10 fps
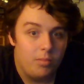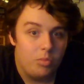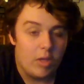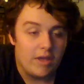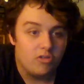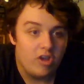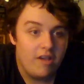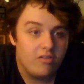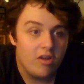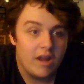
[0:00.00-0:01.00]
Like,
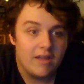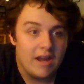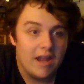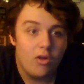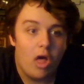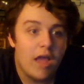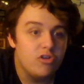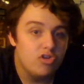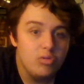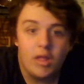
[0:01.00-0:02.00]
Chiasson I can handle. I
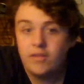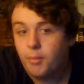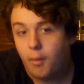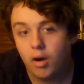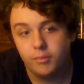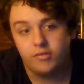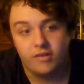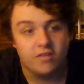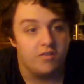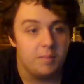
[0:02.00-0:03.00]
do like the bottom six
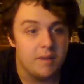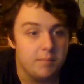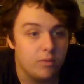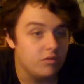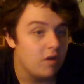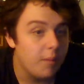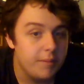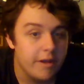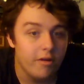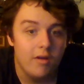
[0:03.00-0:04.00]
that's being built up here.